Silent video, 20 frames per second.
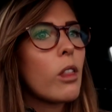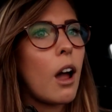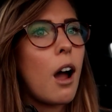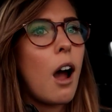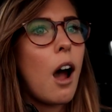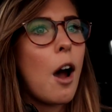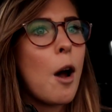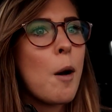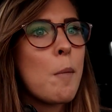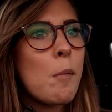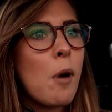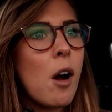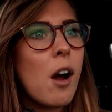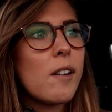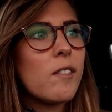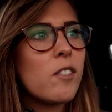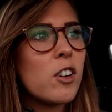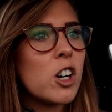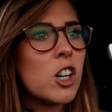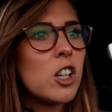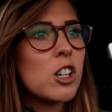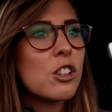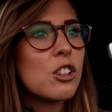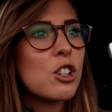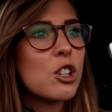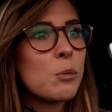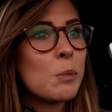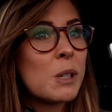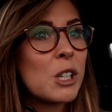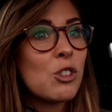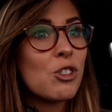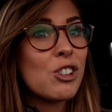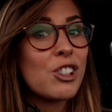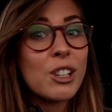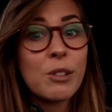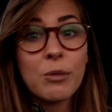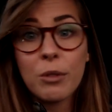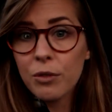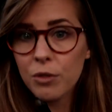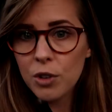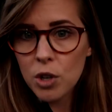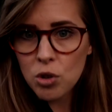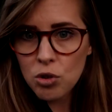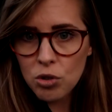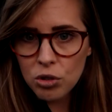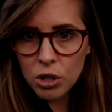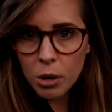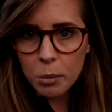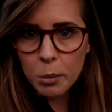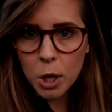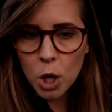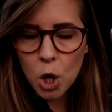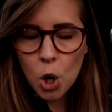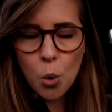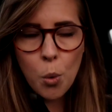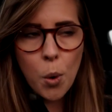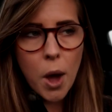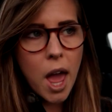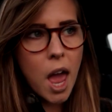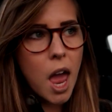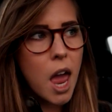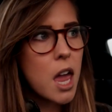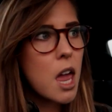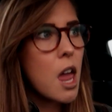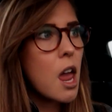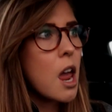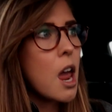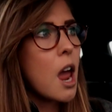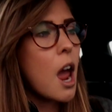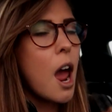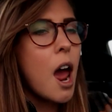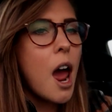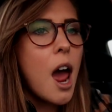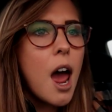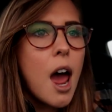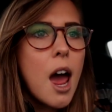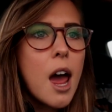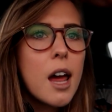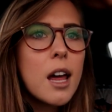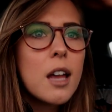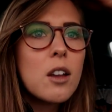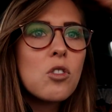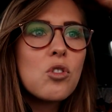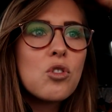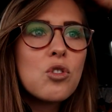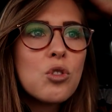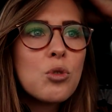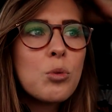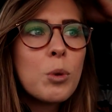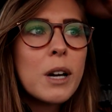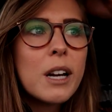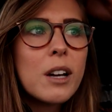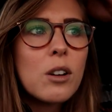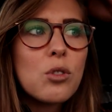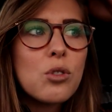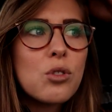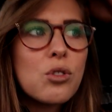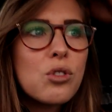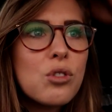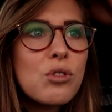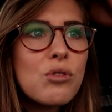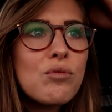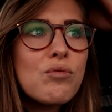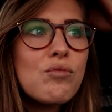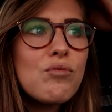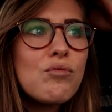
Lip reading: I've got some interesting reviews coming your way, and what else?